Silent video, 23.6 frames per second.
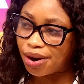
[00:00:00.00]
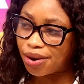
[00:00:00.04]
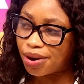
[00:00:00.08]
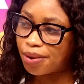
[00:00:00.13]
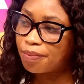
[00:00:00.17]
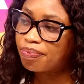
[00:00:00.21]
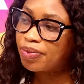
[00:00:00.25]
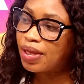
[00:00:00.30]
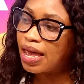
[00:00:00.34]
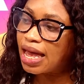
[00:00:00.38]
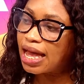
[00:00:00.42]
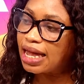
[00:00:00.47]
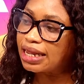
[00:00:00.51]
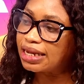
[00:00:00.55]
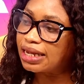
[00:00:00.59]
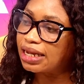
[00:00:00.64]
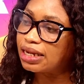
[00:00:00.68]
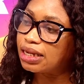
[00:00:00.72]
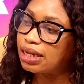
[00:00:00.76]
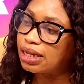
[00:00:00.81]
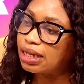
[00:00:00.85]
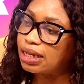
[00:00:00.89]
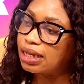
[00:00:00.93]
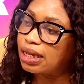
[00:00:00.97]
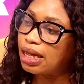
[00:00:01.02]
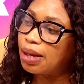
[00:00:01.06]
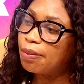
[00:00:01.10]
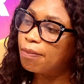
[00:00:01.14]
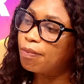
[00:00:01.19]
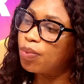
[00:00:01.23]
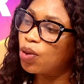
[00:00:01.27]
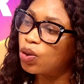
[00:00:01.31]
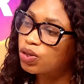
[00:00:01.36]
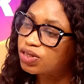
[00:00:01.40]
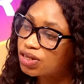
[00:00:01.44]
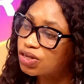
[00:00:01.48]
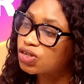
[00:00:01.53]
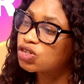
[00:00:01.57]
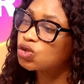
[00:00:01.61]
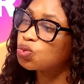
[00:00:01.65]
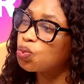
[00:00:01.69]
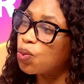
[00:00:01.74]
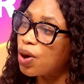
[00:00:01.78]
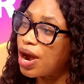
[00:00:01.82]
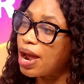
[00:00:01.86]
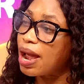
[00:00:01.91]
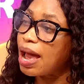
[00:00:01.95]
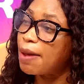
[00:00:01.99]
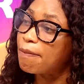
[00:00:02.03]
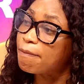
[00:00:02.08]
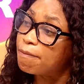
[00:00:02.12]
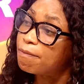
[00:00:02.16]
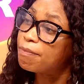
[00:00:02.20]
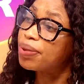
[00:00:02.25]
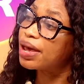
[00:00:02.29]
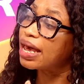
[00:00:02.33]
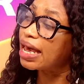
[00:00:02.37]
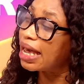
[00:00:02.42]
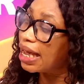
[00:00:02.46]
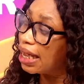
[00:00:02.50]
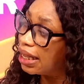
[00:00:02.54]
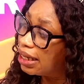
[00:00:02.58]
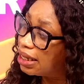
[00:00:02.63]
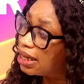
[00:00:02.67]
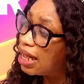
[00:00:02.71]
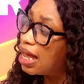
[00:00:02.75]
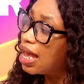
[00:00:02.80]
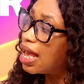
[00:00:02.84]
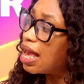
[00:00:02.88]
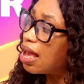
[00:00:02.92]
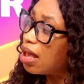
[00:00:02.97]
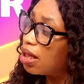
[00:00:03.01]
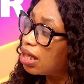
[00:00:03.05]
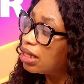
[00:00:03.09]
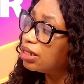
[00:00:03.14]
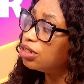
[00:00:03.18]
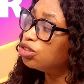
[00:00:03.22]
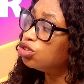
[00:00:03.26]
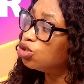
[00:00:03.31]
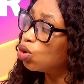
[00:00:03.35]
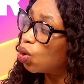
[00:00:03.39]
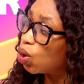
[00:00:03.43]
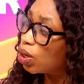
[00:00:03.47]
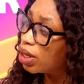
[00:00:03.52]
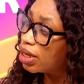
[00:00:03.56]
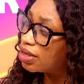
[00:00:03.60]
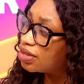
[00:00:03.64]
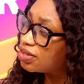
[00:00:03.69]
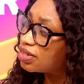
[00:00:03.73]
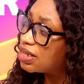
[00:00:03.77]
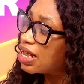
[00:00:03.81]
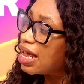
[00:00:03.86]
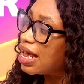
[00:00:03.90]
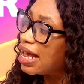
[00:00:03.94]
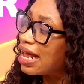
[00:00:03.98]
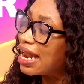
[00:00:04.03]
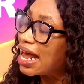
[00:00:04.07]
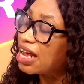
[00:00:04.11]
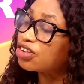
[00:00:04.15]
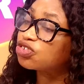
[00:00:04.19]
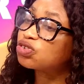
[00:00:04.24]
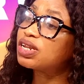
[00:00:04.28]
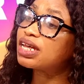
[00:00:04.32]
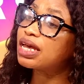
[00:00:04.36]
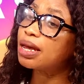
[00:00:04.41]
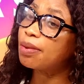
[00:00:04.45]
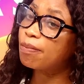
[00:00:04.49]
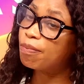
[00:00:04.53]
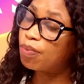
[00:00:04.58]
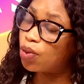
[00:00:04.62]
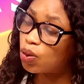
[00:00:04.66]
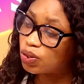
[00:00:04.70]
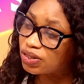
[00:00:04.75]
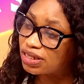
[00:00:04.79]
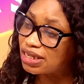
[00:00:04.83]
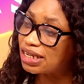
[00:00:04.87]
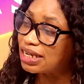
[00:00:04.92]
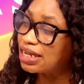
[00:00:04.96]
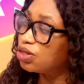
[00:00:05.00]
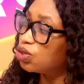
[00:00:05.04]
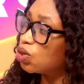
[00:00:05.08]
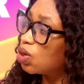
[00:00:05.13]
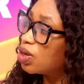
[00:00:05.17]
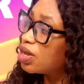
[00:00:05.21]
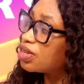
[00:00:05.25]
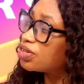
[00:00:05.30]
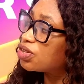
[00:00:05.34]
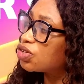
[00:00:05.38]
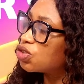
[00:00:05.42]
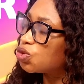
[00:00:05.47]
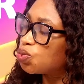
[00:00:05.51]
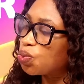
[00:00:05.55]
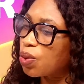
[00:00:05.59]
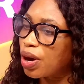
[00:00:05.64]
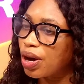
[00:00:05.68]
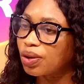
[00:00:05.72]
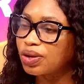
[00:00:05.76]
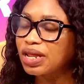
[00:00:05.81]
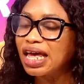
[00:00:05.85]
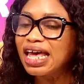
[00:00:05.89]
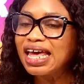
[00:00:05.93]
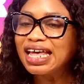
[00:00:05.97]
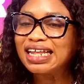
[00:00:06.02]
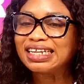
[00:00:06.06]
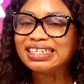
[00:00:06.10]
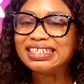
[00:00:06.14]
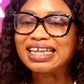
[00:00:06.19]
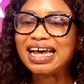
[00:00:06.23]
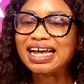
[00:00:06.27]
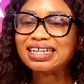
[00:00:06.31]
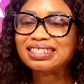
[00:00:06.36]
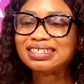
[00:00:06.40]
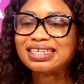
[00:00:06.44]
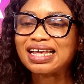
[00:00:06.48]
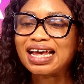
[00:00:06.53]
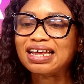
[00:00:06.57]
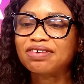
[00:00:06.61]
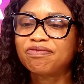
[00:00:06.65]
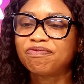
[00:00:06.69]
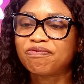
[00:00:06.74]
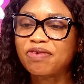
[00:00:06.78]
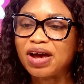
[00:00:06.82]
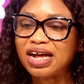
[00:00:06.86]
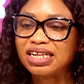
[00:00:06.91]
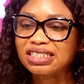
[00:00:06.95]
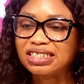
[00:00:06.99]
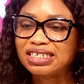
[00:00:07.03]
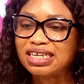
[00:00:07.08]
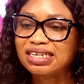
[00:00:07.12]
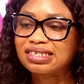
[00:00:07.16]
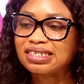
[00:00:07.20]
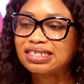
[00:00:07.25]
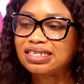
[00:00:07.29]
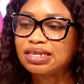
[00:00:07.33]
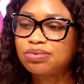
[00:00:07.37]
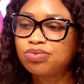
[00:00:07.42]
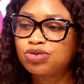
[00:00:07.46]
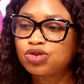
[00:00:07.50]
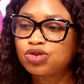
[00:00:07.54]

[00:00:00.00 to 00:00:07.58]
and then the importers were paying in dollars and actually importing in dollars as well. That advantage seems